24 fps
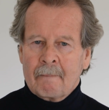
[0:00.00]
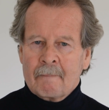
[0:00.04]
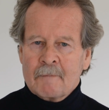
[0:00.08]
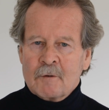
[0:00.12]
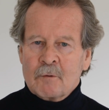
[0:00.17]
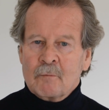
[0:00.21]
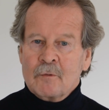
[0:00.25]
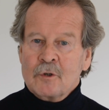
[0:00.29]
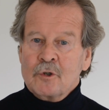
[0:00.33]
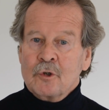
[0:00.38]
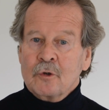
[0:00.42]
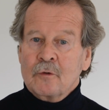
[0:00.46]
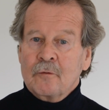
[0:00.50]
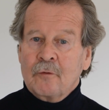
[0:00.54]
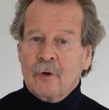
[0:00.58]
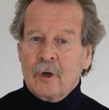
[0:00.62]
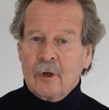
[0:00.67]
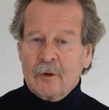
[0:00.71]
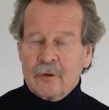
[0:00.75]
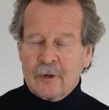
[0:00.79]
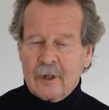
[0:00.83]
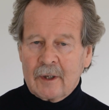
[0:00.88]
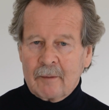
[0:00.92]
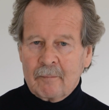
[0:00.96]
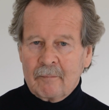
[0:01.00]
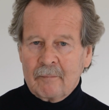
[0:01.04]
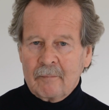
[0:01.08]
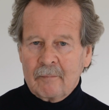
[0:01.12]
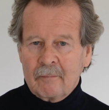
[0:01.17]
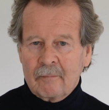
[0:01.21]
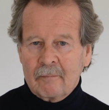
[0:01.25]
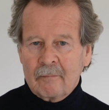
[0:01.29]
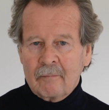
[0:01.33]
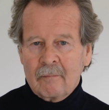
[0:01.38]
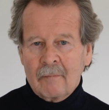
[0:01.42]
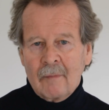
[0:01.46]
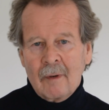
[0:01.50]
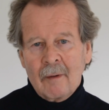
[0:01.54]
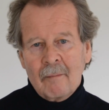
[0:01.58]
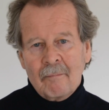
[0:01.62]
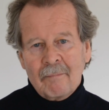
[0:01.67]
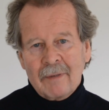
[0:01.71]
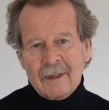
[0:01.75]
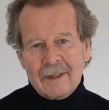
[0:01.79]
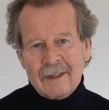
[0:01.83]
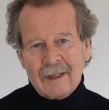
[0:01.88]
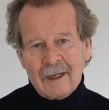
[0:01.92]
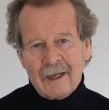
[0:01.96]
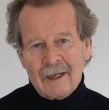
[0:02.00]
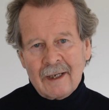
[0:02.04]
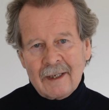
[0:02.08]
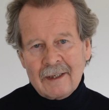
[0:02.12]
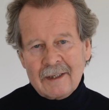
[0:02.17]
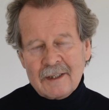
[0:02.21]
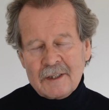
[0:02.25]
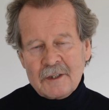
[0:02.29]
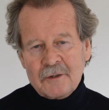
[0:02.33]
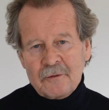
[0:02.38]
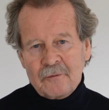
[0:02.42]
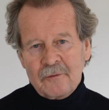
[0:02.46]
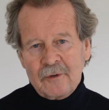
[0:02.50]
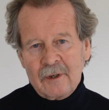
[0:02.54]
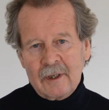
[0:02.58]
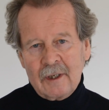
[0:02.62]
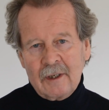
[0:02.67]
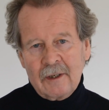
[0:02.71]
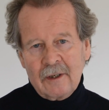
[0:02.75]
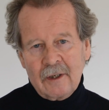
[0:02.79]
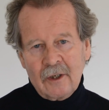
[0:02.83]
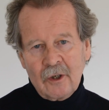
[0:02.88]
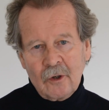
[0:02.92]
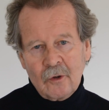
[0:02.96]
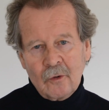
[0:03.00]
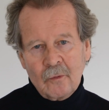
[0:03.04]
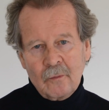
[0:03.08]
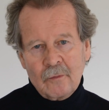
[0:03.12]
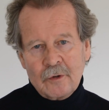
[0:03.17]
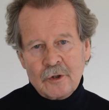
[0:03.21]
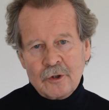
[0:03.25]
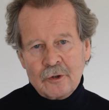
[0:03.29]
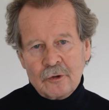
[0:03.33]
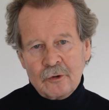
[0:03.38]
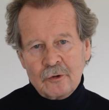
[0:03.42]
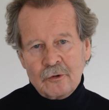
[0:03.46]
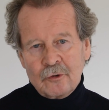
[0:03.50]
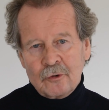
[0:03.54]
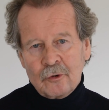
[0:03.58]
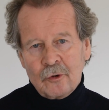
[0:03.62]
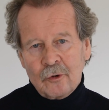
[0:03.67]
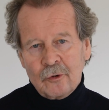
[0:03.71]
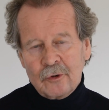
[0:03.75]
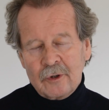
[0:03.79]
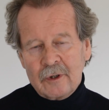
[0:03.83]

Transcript: So we should follow them. But others feel no, we should draw